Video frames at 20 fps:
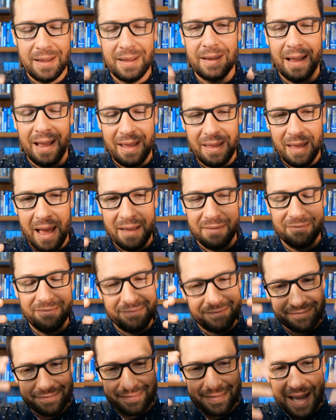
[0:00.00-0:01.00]
a
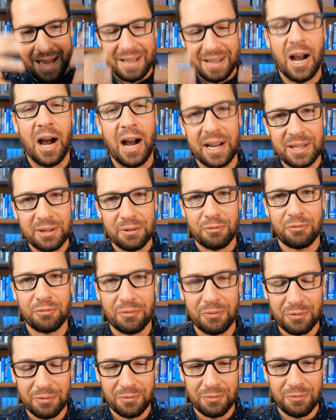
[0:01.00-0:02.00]
kind of
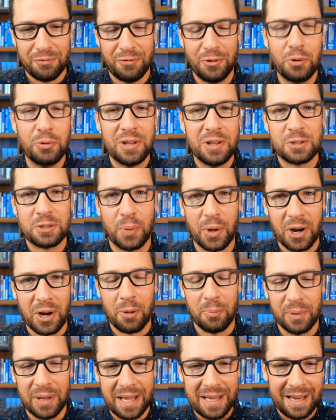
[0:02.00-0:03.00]
food that's put on a
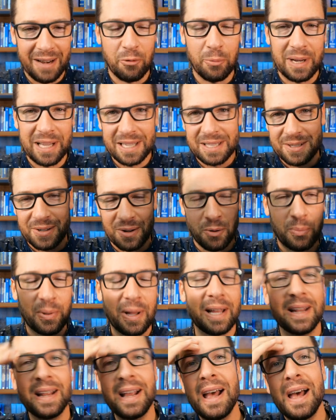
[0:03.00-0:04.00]
plate and everybody gets their own
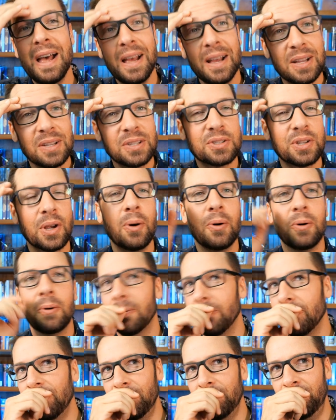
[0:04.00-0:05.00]
plate. So
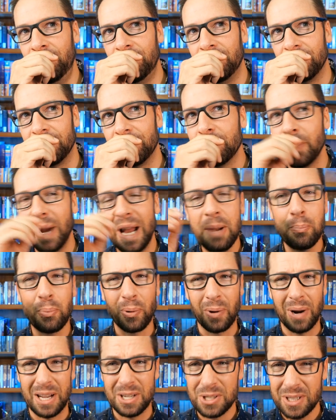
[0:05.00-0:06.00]
my
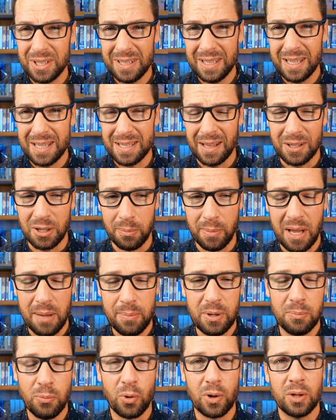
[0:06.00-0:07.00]
impression is that there may
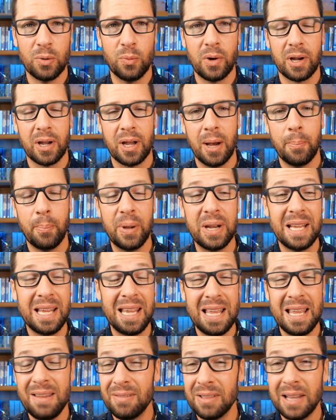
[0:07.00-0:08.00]
be more than one cup. But
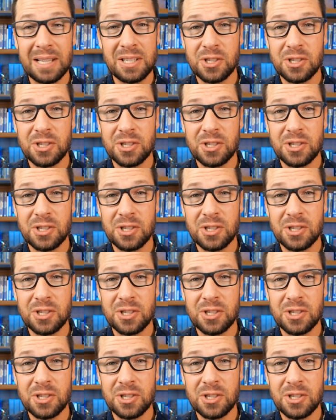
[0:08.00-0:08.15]
let's